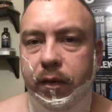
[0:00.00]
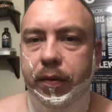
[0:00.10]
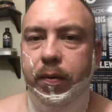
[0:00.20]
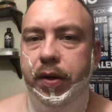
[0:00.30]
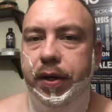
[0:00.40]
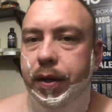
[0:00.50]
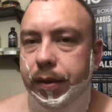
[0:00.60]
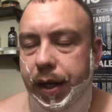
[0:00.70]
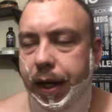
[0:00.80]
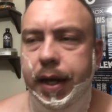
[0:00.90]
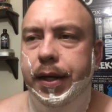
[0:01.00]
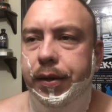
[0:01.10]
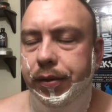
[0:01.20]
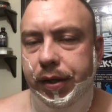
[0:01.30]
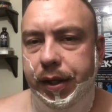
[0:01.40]
for 3 years. I can't
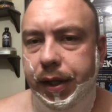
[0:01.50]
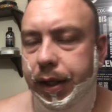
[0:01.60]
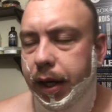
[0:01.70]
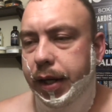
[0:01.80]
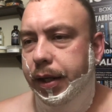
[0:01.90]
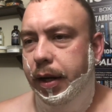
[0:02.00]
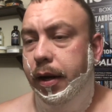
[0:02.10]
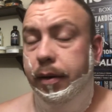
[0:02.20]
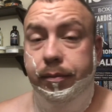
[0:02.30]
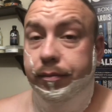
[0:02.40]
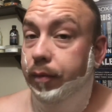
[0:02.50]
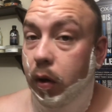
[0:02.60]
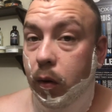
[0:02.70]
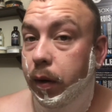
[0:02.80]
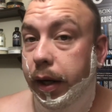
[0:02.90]
use a DE89.
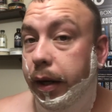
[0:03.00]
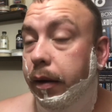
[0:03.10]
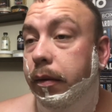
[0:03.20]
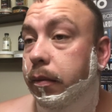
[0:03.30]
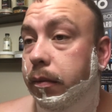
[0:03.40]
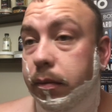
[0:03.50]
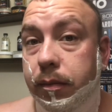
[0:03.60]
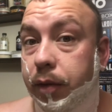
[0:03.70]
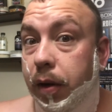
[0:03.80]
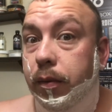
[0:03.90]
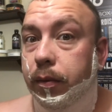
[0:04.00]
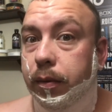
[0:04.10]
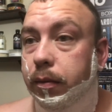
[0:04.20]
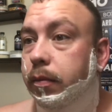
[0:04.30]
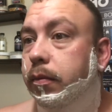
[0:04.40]
Okay, don't.
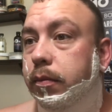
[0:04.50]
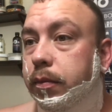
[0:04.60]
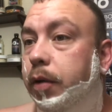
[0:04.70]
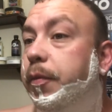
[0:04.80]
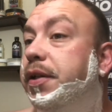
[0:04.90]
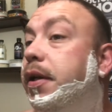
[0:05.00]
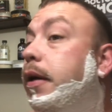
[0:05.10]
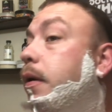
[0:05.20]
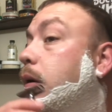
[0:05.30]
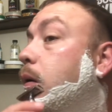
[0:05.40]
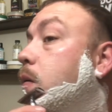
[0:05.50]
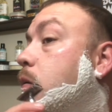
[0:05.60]
You're missing out.